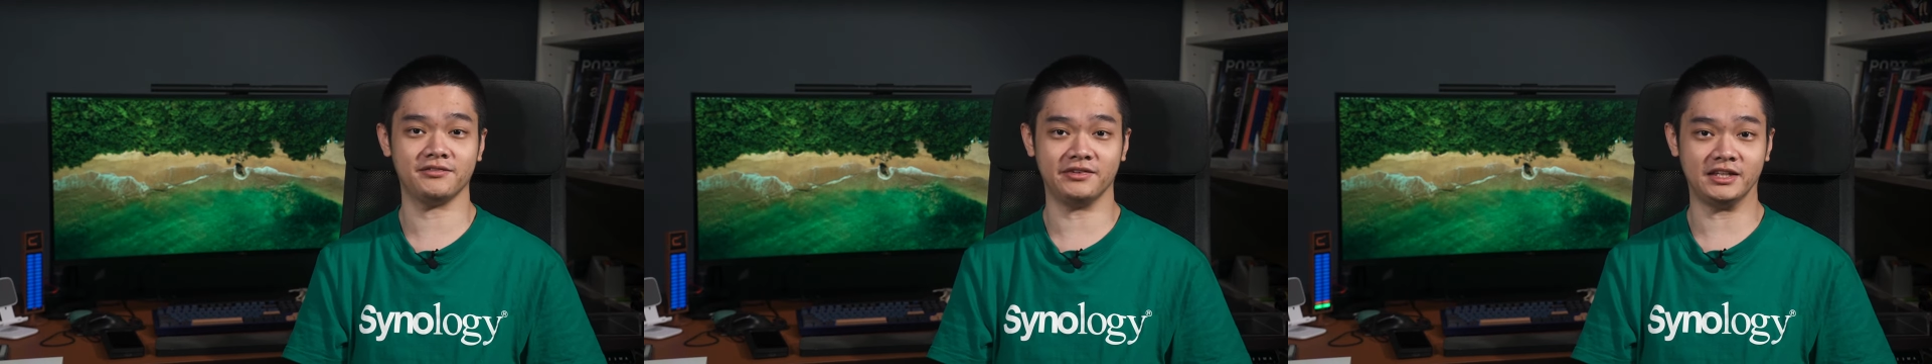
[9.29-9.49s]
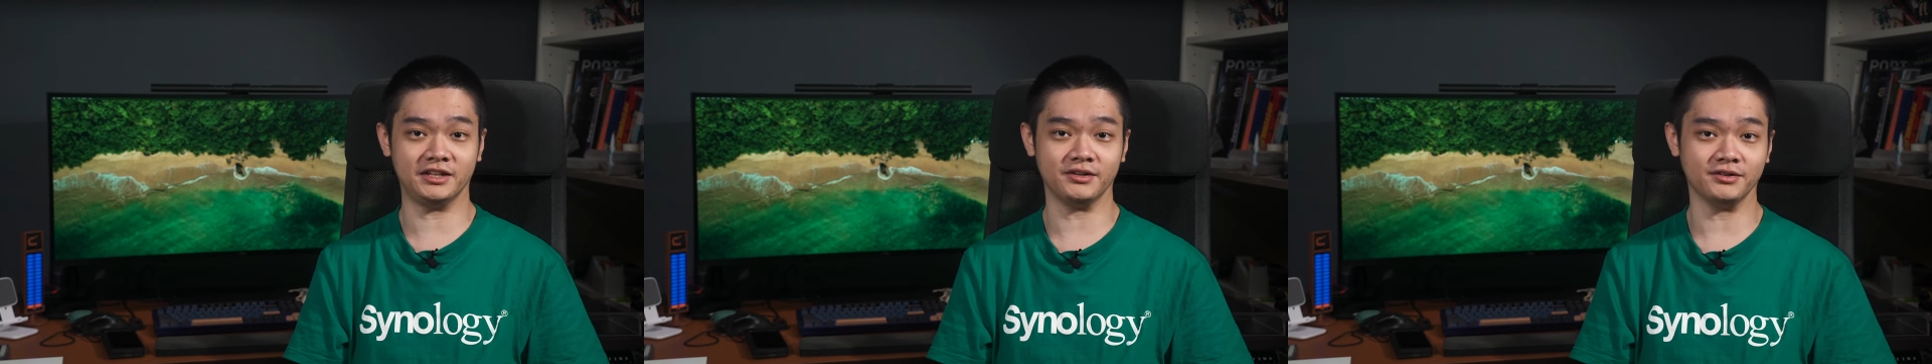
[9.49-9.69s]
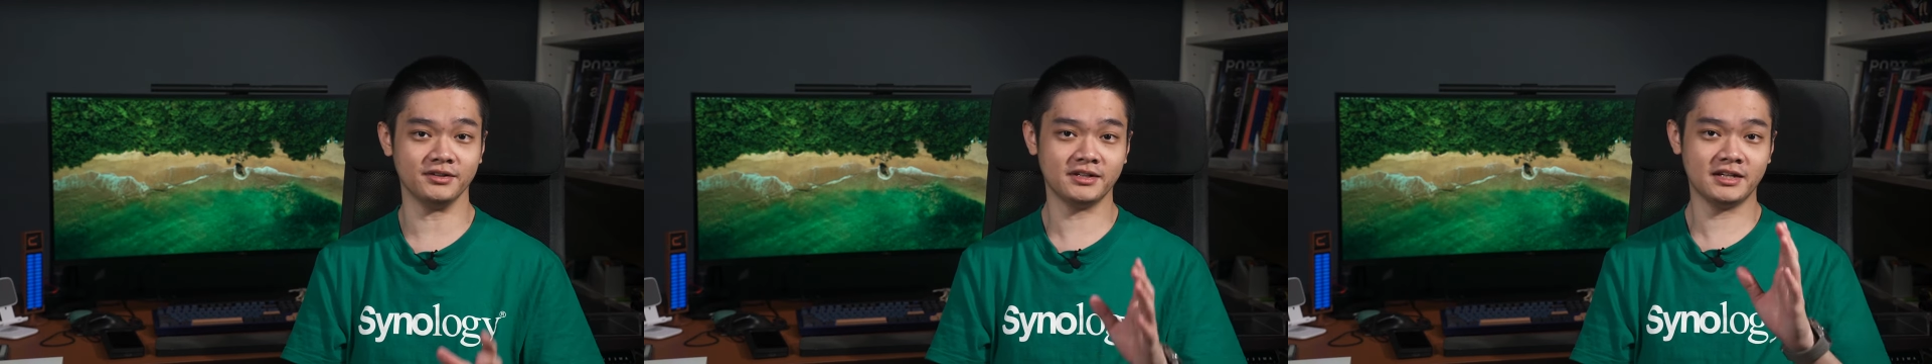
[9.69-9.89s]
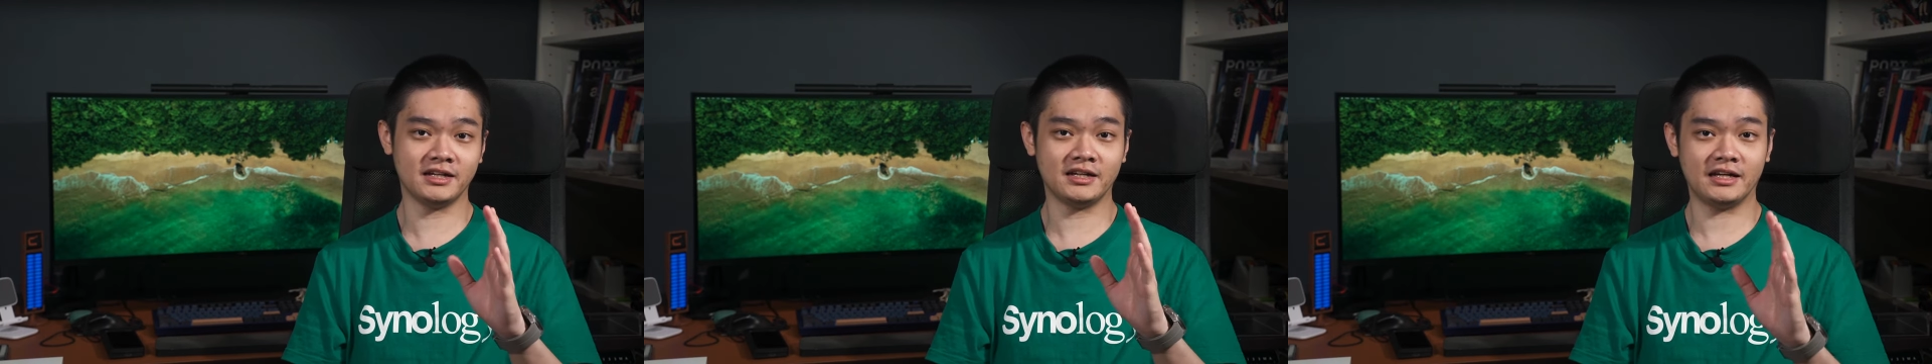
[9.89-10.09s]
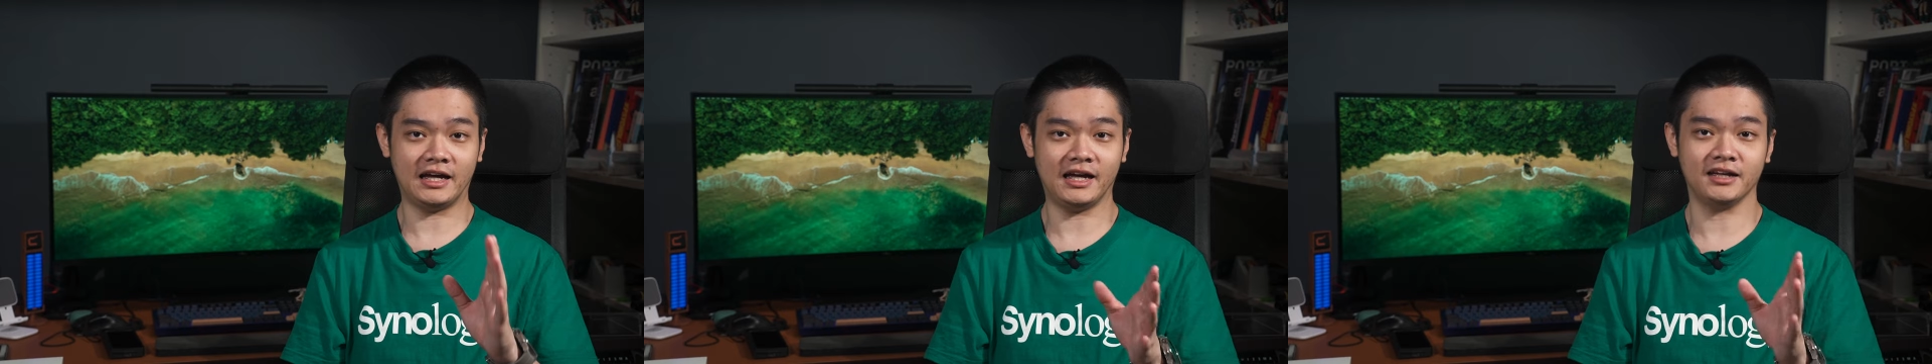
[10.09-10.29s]
video,
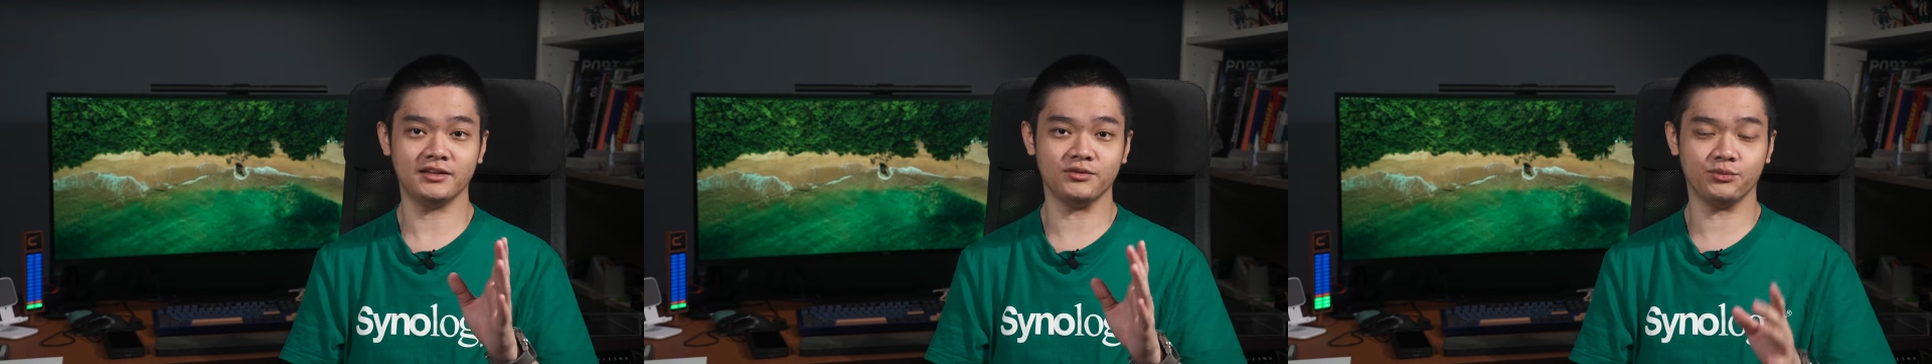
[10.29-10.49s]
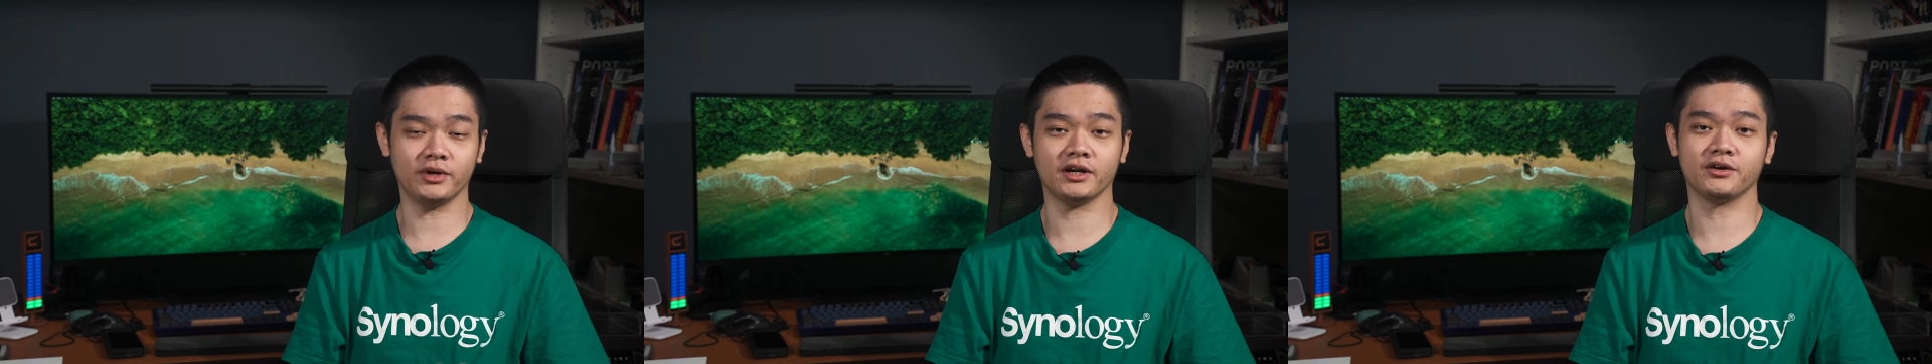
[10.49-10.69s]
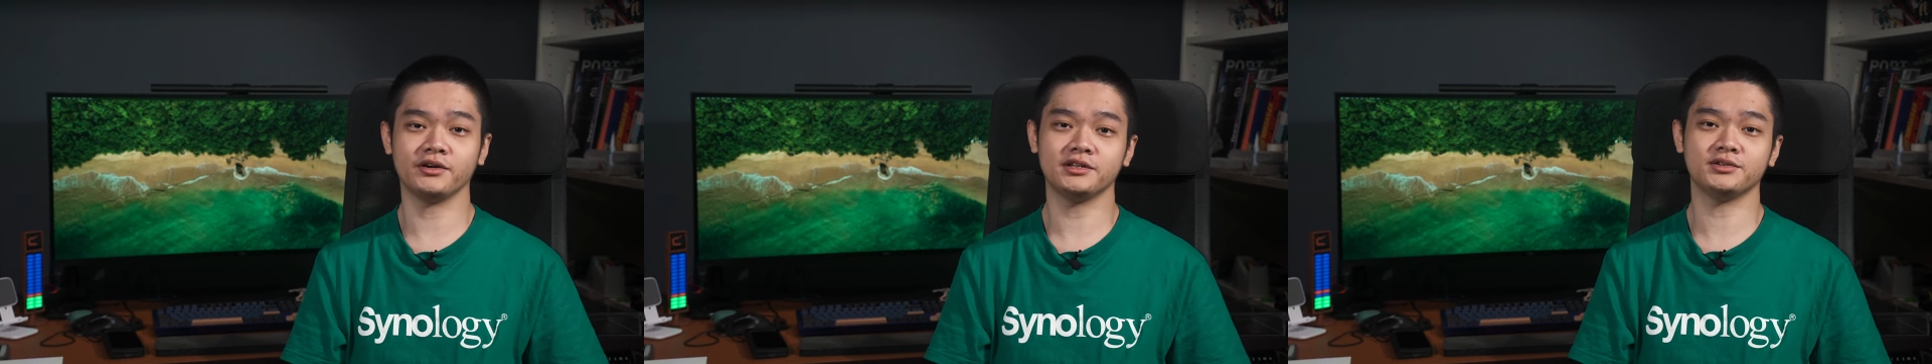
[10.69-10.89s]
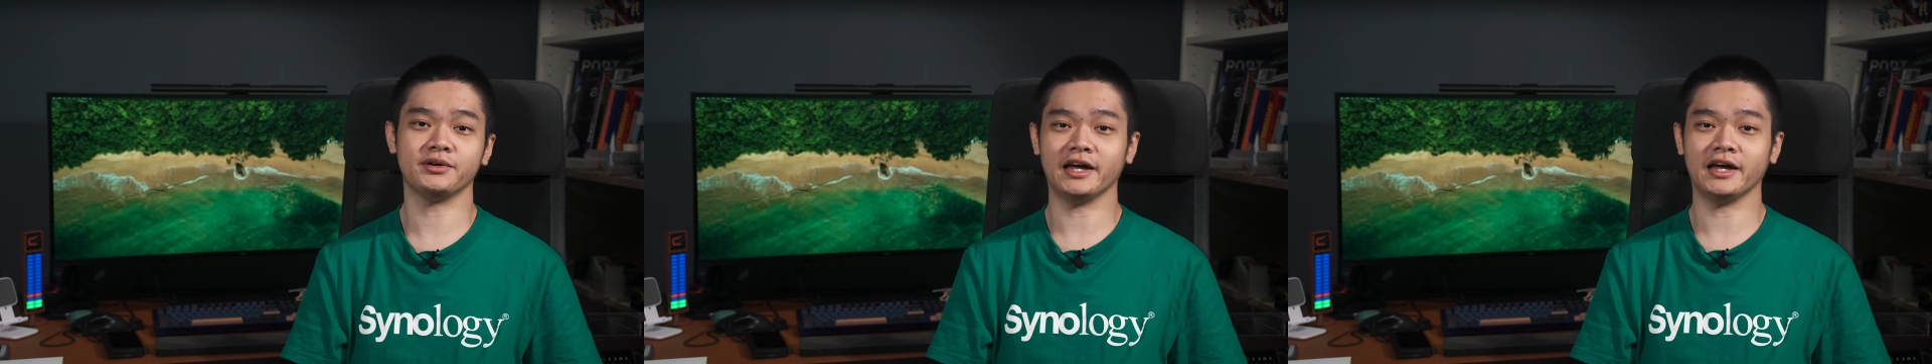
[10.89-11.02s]
and we're going to